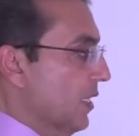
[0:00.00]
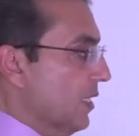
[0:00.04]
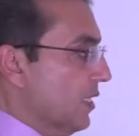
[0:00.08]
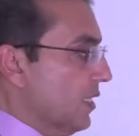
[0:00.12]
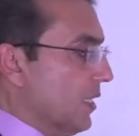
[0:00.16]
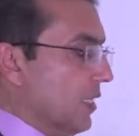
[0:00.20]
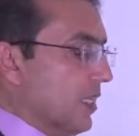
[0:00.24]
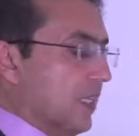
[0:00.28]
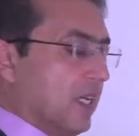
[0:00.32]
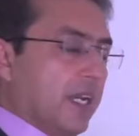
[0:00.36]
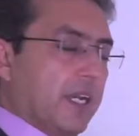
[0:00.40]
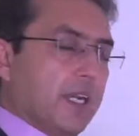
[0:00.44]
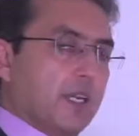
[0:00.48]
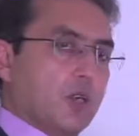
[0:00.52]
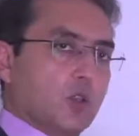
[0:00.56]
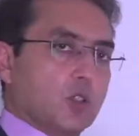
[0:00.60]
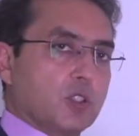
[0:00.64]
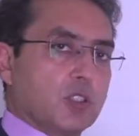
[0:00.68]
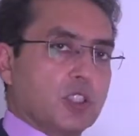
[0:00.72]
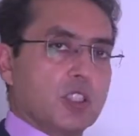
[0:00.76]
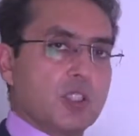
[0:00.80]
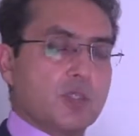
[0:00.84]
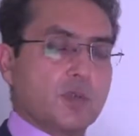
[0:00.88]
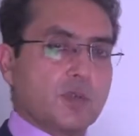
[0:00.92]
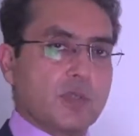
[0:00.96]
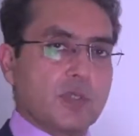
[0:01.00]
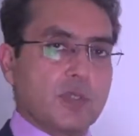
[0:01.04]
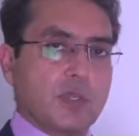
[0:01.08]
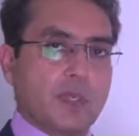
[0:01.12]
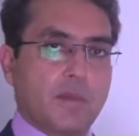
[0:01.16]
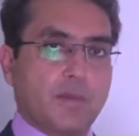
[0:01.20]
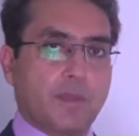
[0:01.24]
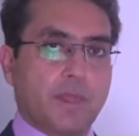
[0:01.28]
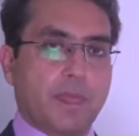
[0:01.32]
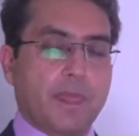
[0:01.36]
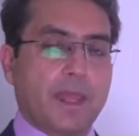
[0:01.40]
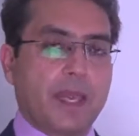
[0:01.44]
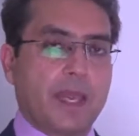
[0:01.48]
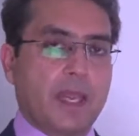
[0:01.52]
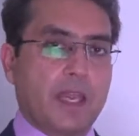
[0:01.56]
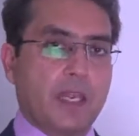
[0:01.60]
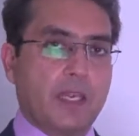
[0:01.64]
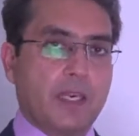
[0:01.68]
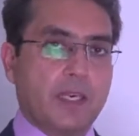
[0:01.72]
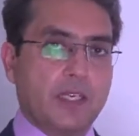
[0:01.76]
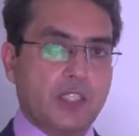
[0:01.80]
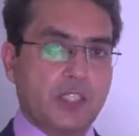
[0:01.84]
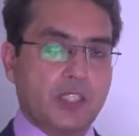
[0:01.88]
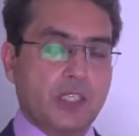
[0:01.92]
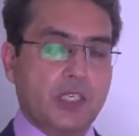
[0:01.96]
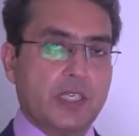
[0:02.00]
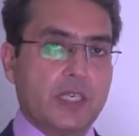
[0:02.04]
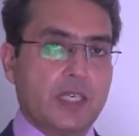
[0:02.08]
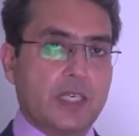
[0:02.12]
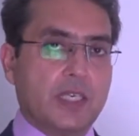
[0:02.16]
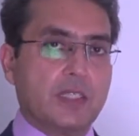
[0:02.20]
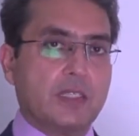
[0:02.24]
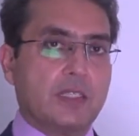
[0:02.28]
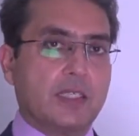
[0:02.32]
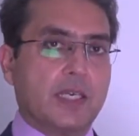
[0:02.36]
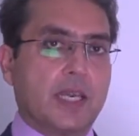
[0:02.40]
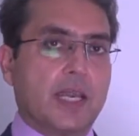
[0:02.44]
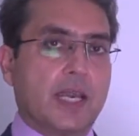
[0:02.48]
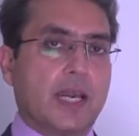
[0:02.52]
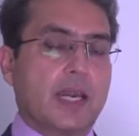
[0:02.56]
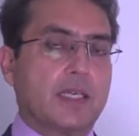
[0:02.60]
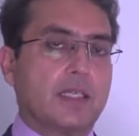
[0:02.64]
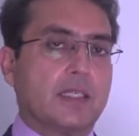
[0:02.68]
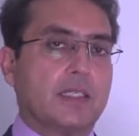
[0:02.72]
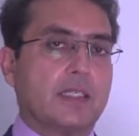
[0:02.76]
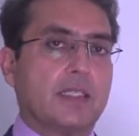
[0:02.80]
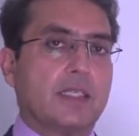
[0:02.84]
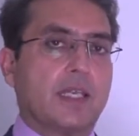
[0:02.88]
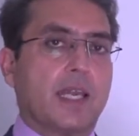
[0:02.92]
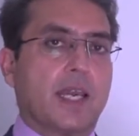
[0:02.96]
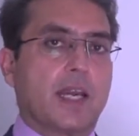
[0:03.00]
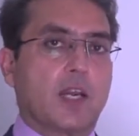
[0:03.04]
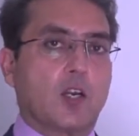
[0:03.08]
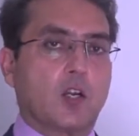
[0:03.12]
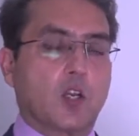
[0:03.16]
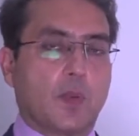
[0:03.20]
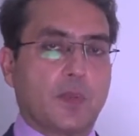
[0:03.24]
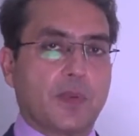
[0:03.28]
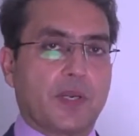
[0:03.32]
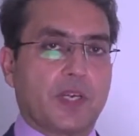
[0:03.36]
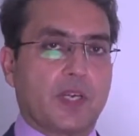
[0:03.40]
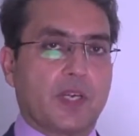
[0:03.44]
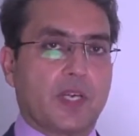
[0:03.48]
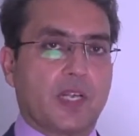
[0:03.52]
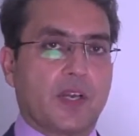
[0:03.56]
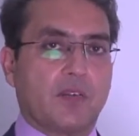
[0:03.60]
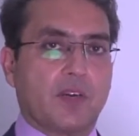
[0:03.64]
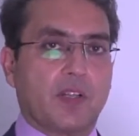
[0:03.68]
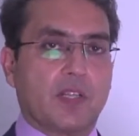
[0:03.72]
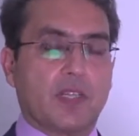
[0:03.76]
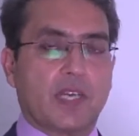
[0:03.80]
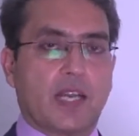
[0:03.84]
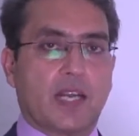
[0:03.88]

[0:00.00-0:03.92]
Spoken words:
The diagnosis initially is at the anatomical level,